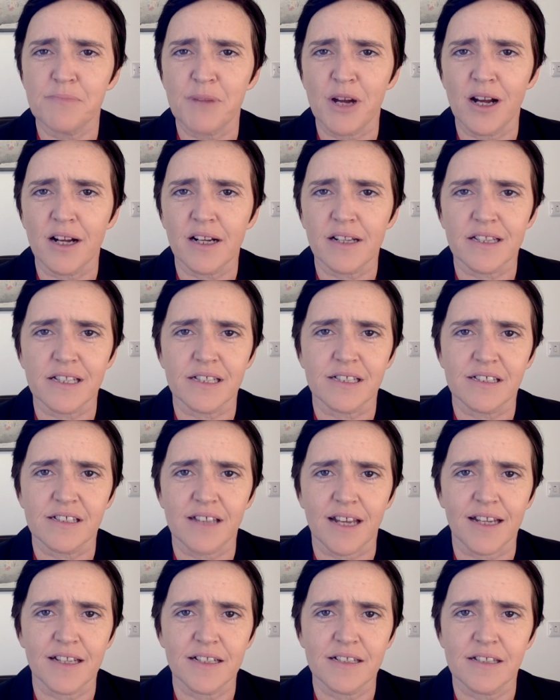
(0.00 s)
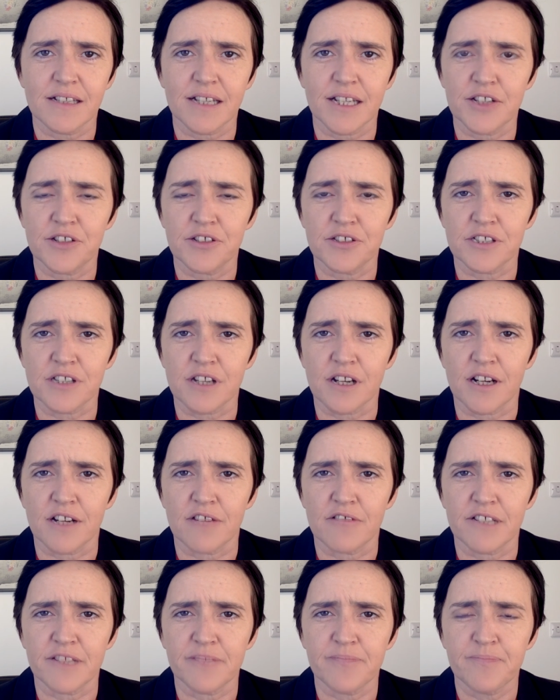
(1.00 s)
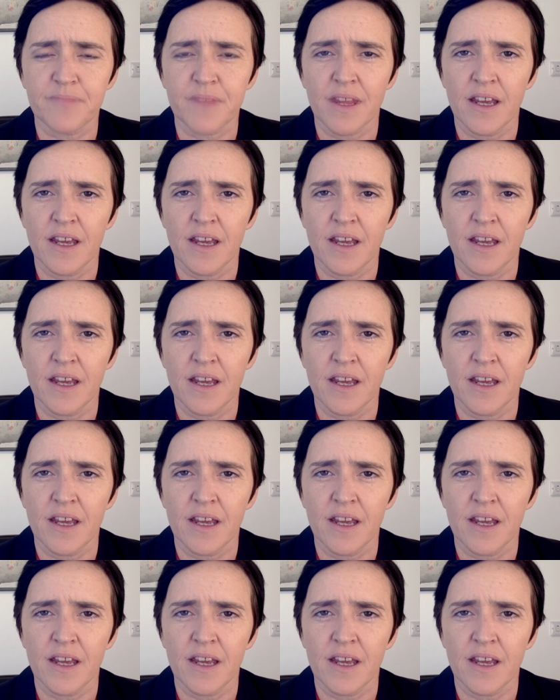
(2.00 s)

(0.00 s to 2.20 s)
mark this date in your diary,